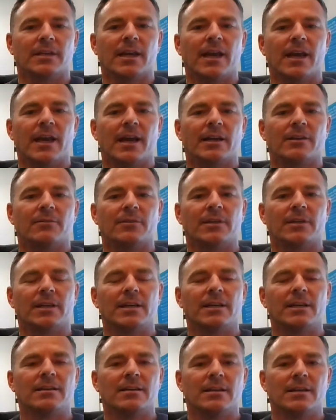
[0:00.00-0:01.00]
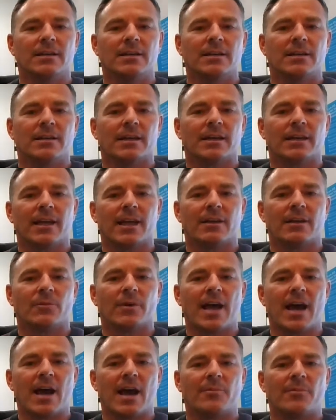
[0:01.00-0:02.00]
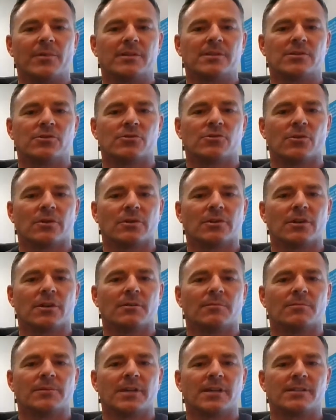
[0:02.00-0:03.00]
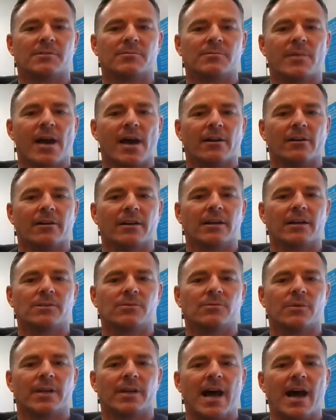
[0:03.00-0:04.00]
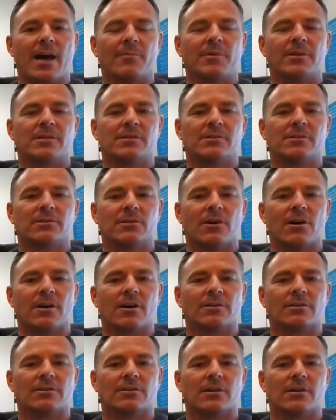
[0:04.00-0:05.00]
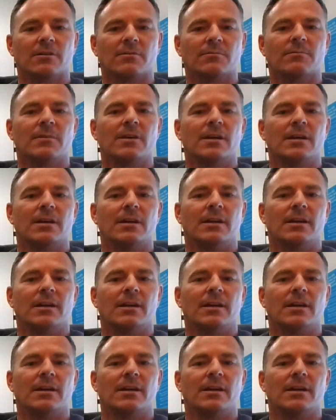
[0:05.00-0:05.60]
And really, again, what happens short term doesn't matter. It's what happens long term.